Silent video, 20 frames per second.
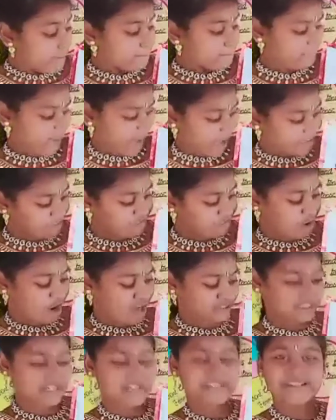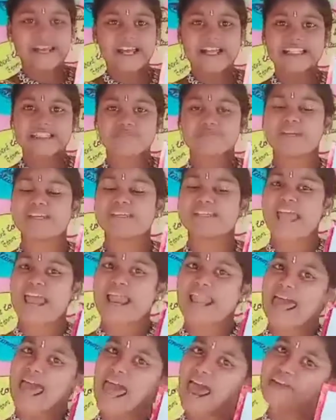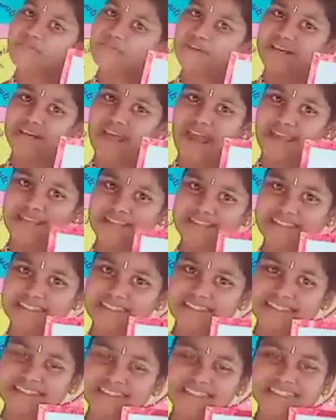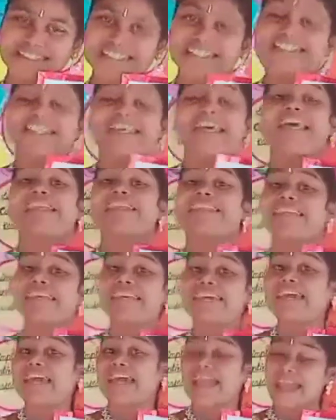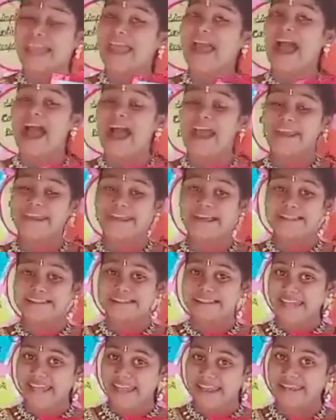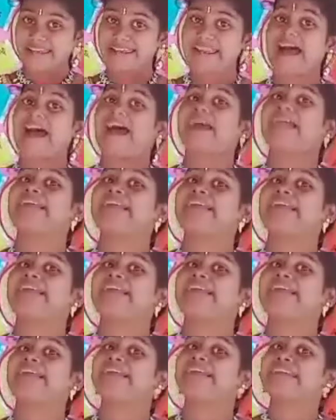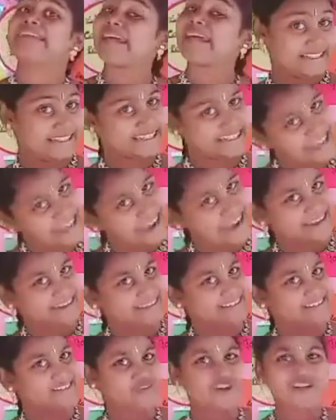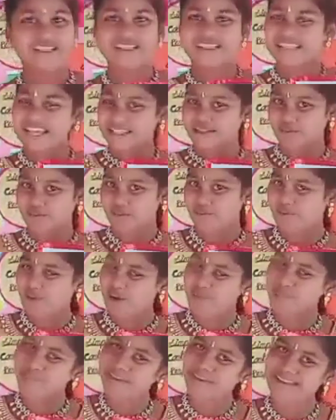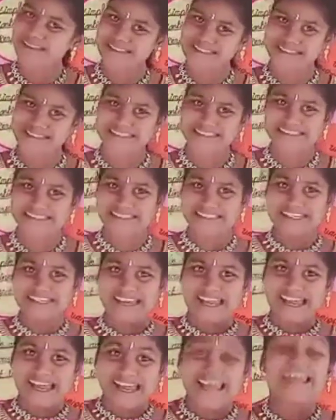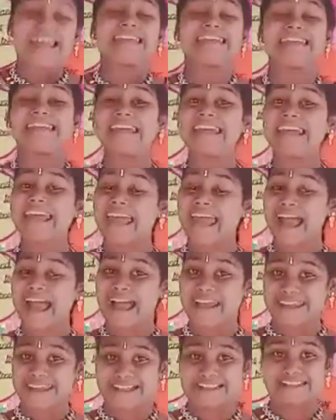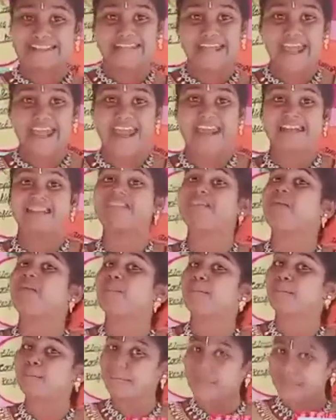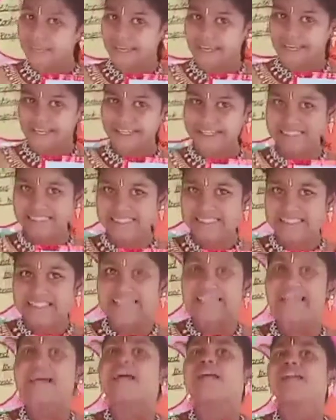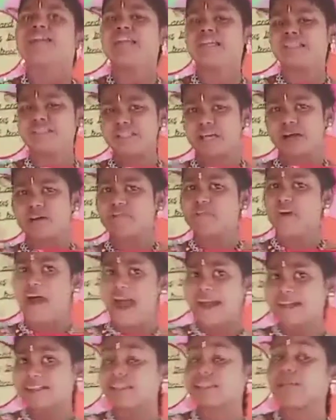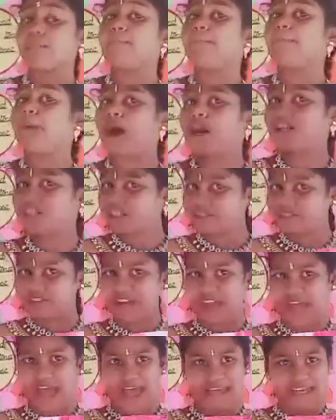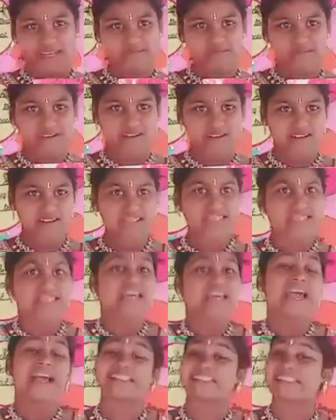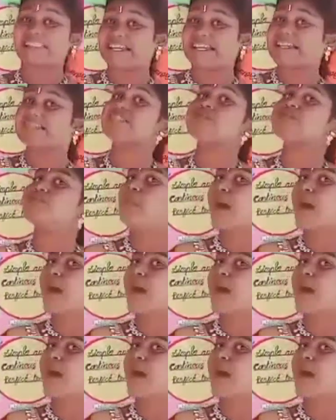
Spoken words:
father tells me tale every night. T-A-I-L tail and T-A-L-E tail. What does this homophone mean? T-A-I-L tail means the part of an animal extends its back